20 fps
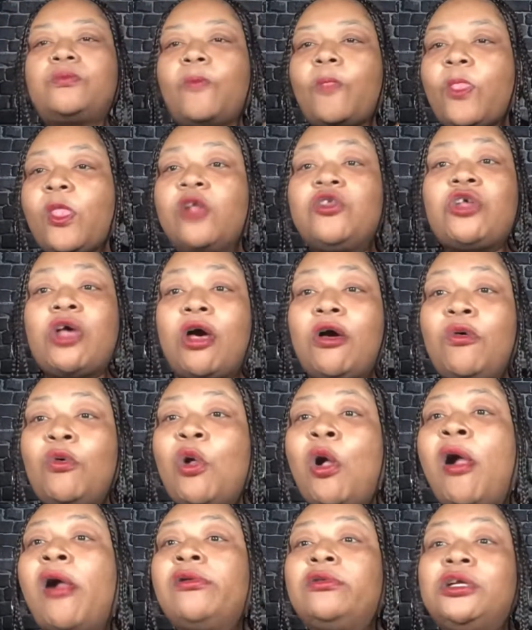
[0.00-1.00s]
So,
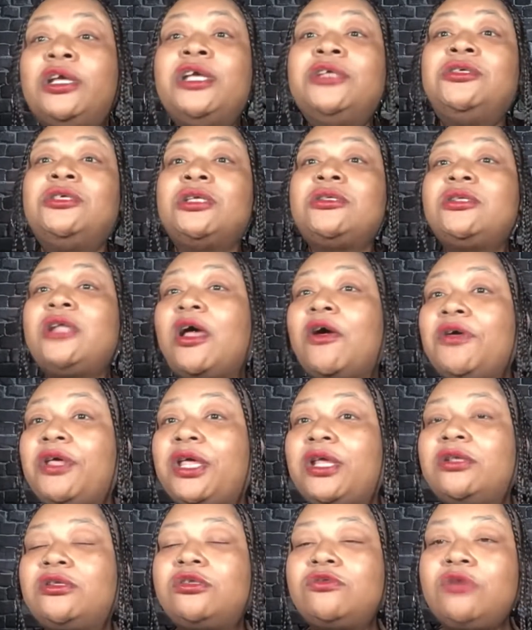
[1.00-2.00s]
he just now
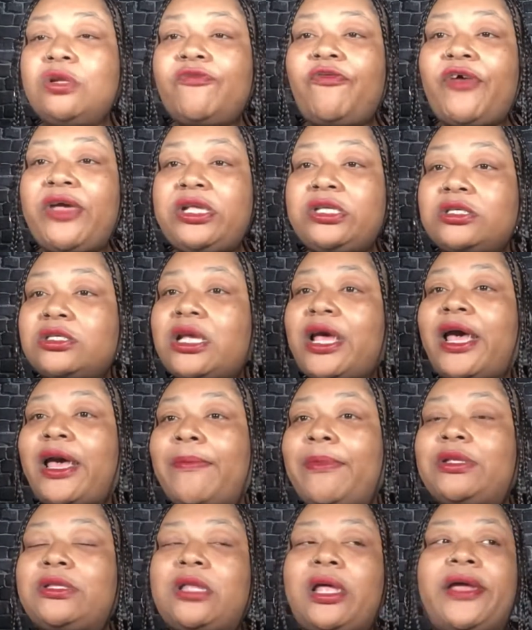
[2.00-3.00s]
getting to the FaceTime
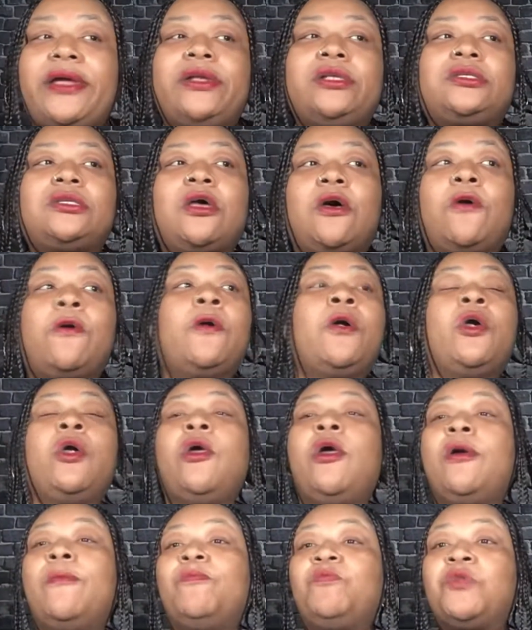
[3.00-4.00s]
and things. So,
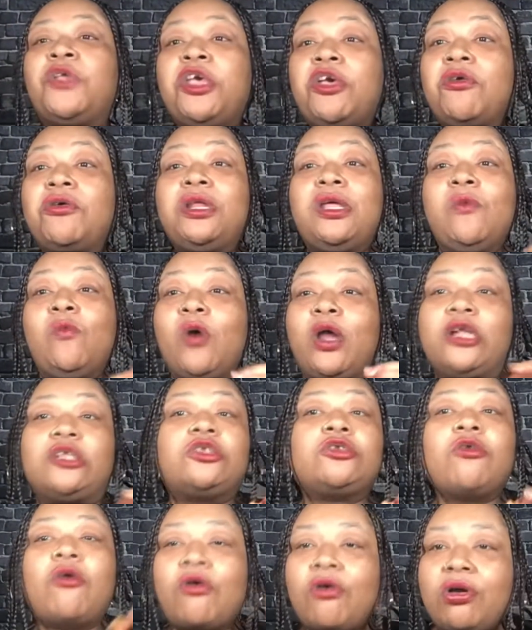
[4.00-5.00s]
he don't even want to
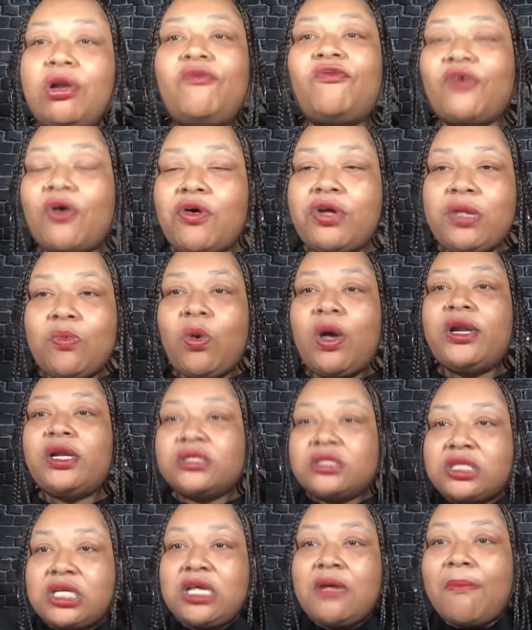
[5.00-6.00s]
talk on the phone. He want to
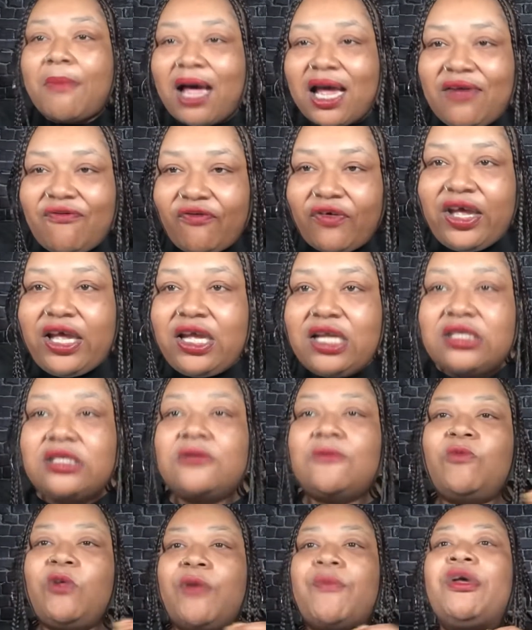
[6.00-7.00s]
see my face
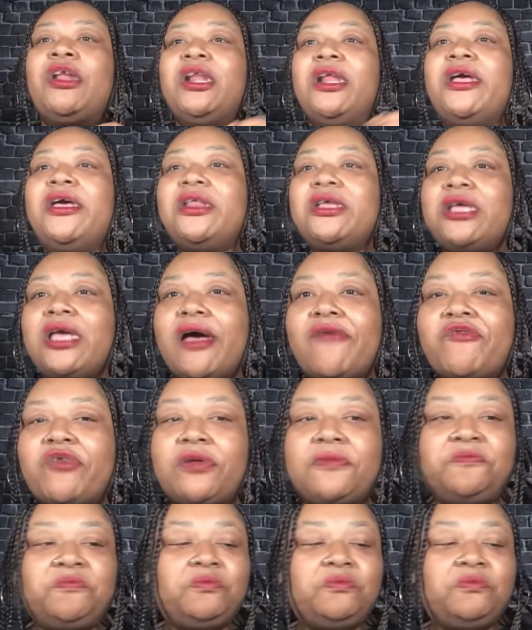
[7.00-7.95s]
when we live together.